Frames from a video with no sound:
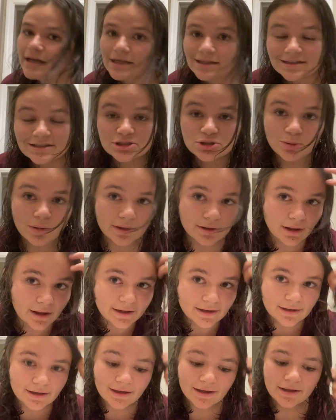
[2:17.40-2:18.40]
Like, do I
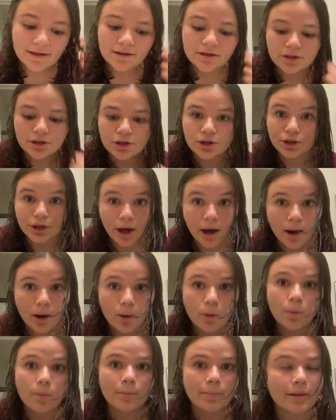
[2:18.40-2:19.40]
like it?
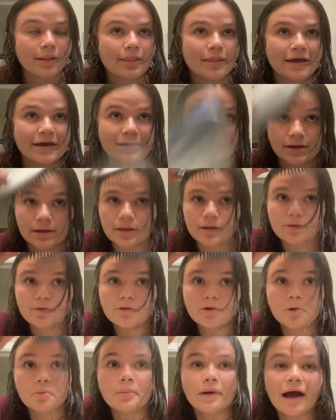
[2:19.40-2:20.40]
No, but like, it'll
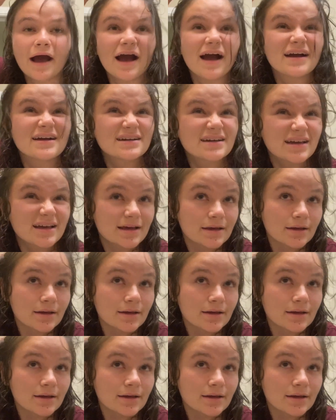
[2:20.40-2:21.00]
grow back.